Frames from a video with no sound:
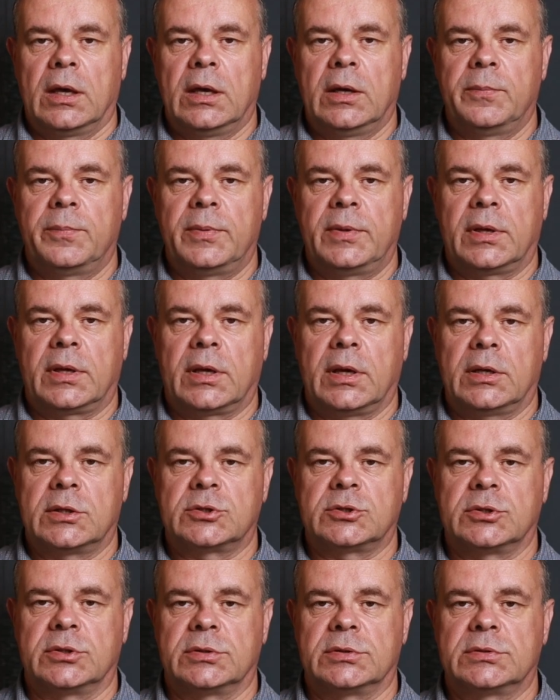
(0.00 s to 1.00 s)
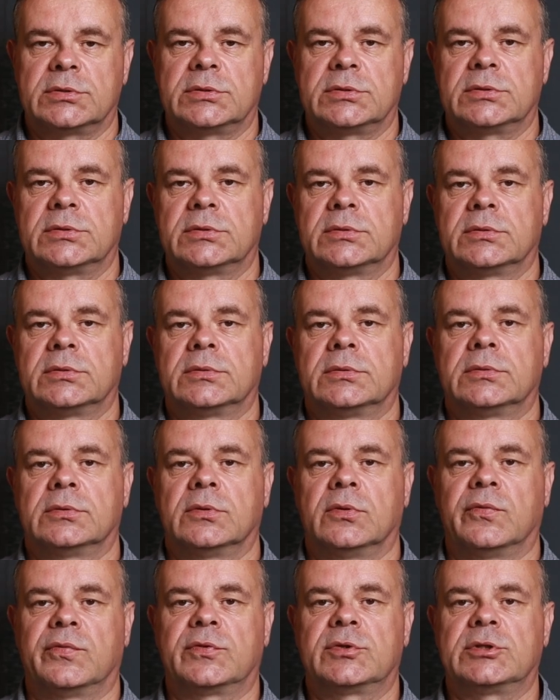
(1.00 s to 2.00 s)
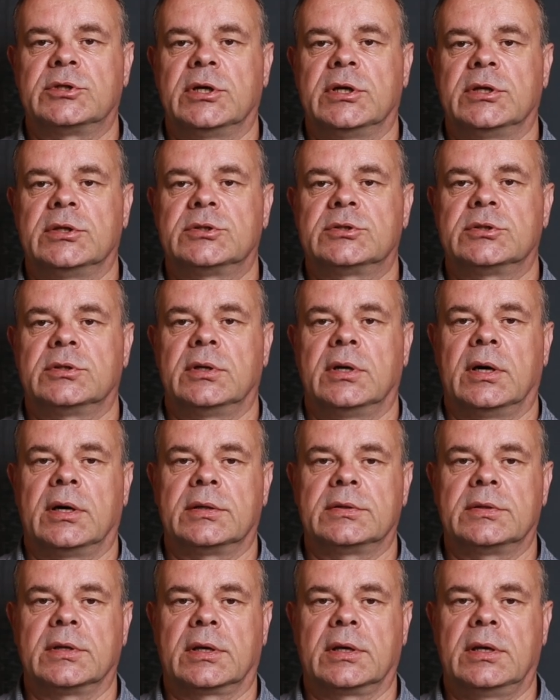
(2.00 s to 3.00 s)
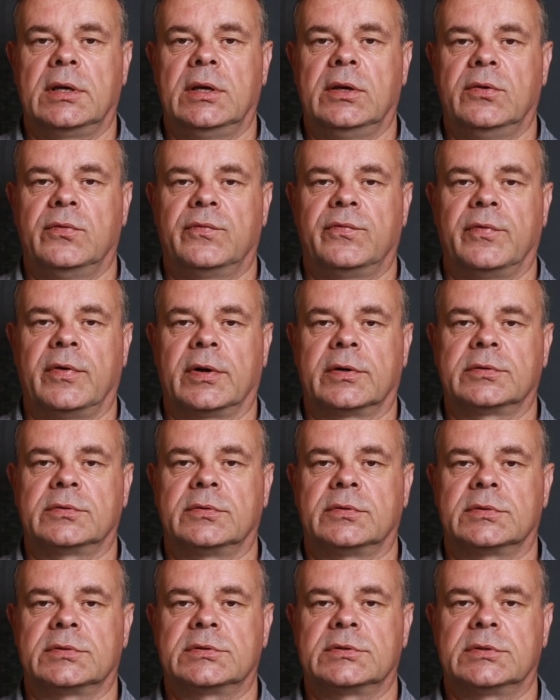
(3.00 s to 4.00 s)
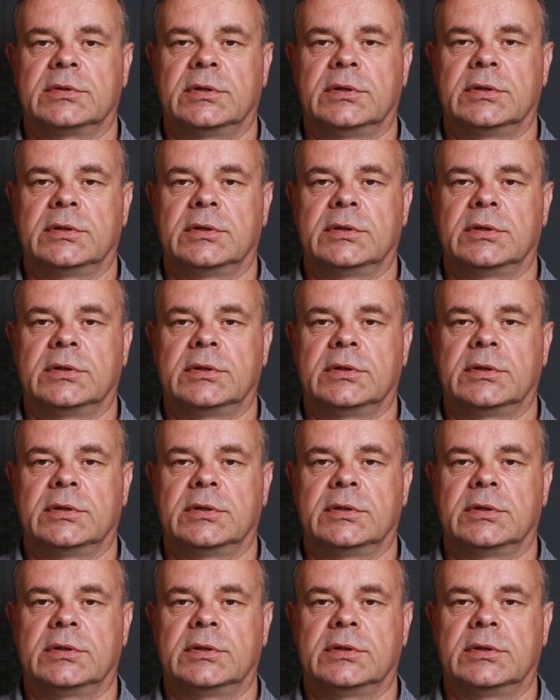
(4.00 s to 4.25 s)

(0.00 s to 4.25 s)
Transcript: Implications of change are the key factors